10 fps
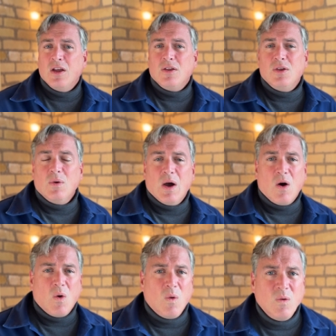you
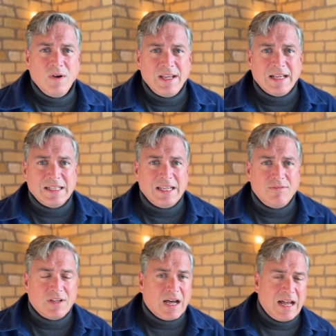only
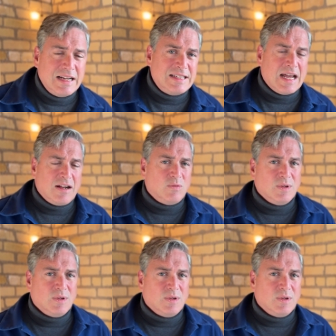leave contact